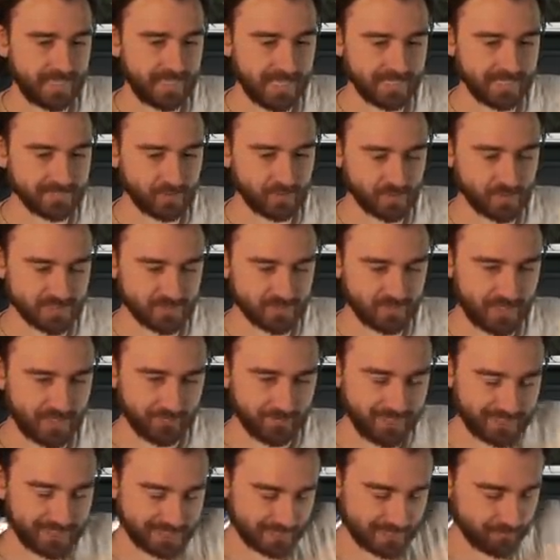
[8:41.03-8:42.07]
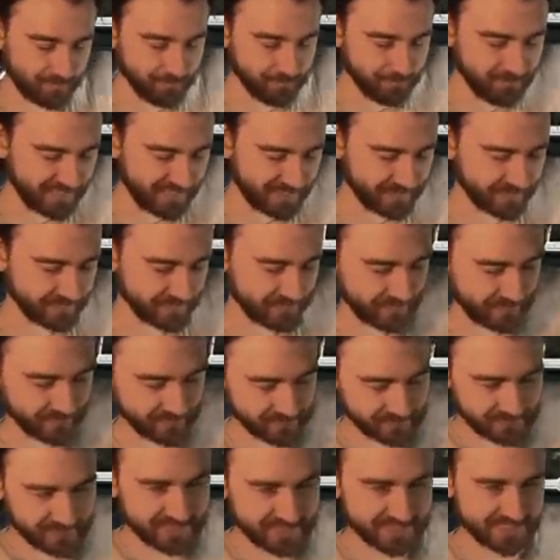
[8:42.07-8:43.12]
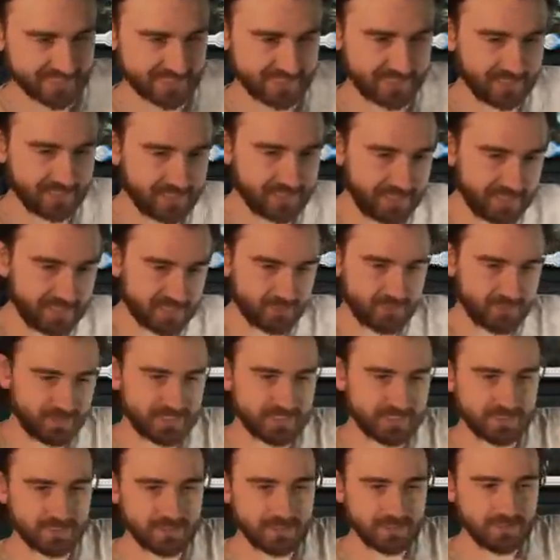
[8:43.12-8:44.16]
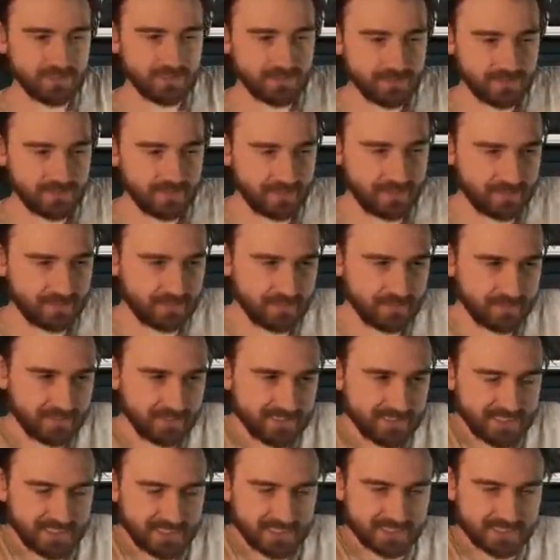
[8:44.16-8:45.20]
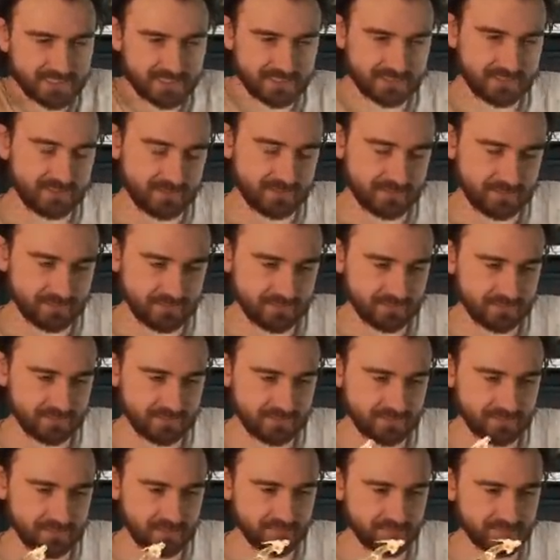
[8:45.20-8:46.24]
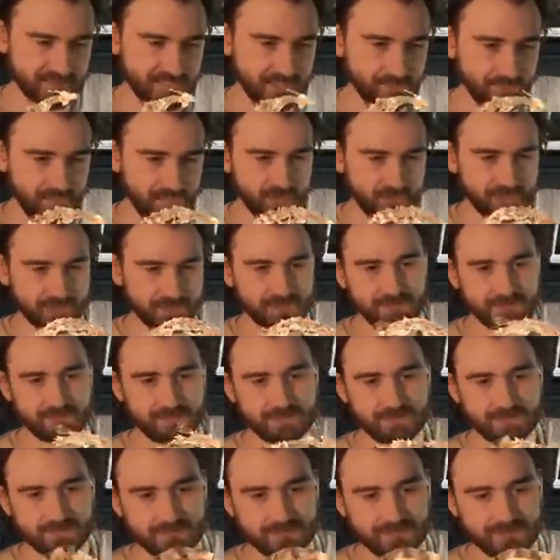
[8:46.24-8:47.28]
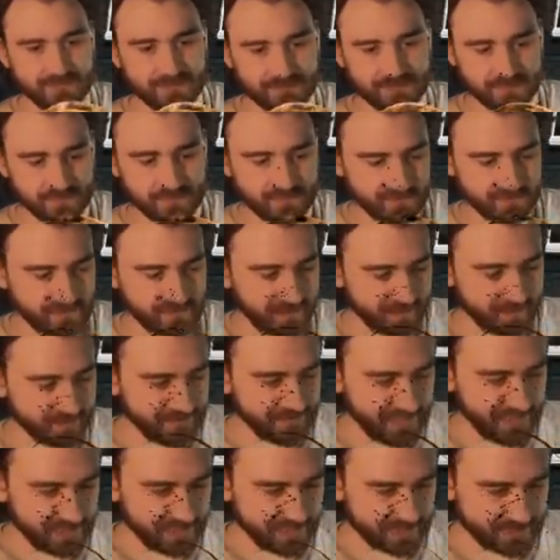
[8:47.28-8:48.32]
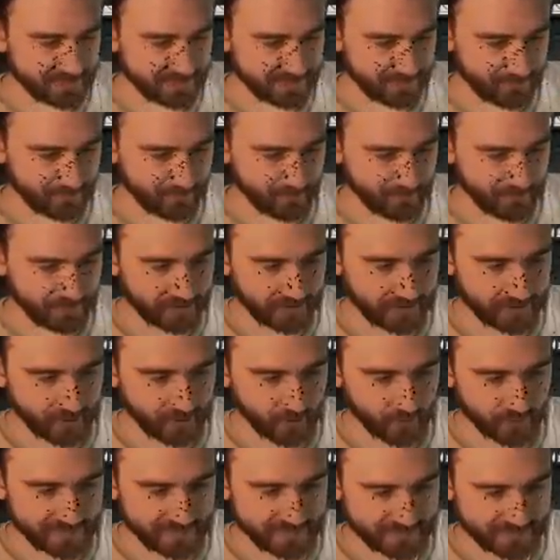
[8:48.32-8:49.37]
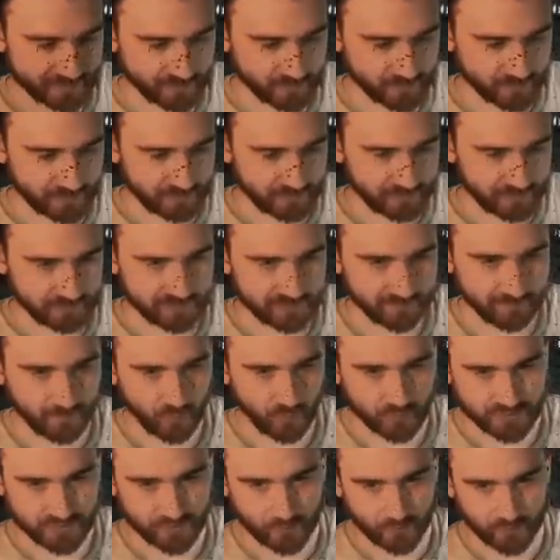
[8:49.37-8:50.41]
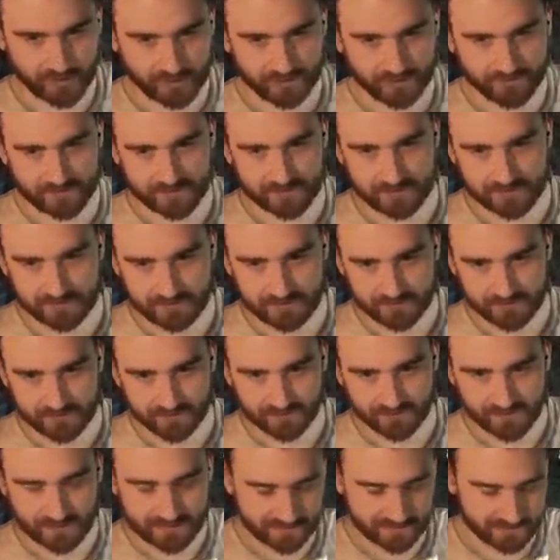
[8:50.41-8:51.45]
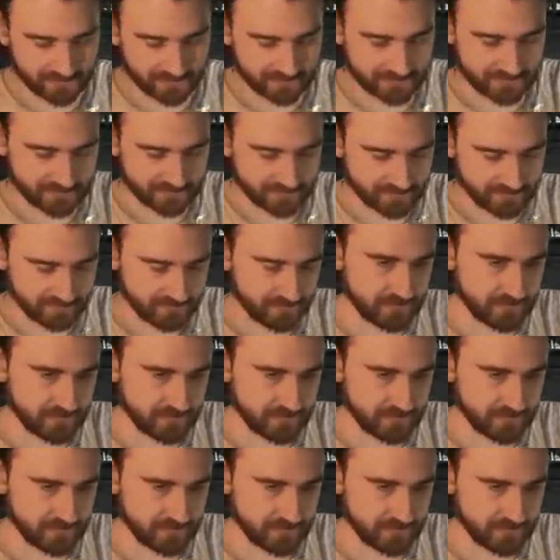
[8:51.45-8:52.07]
And also, I'm at a million gazillion H Ps. Uh, this guy's I'm timing out there. I think that we're gonna go into uh, the poetry archive. That's the case.